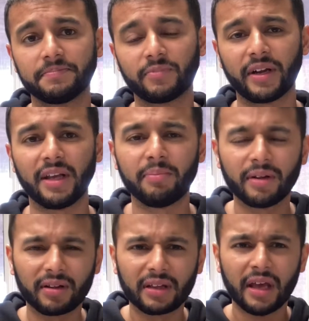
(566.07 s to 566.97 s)
Right? He
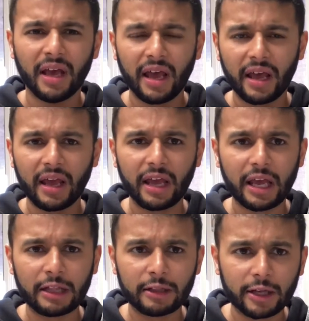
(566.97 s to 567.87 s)
built
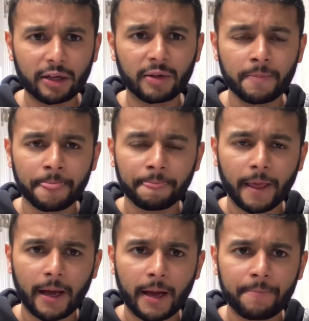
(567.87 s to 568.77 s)
a, a, a little
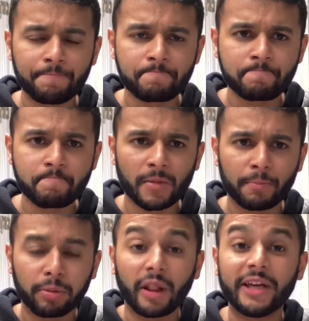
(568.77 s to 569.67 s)
um,
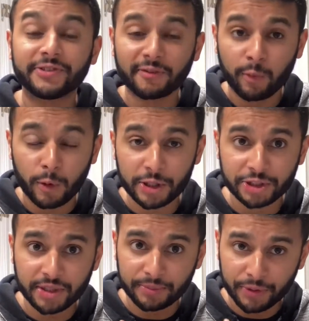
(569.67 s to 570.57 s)
place of
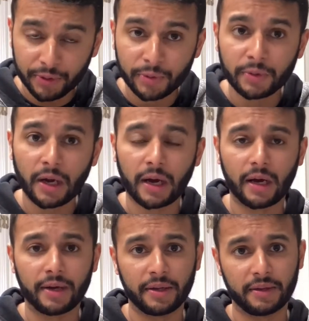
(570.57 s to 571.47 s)
worship to
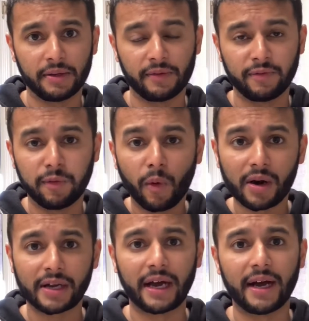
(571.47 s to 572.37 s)
God,
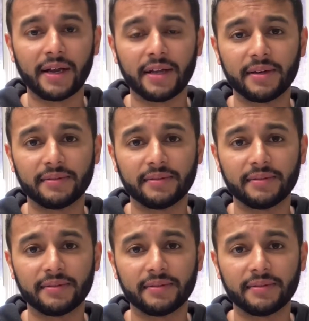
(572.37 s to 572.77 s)
for God.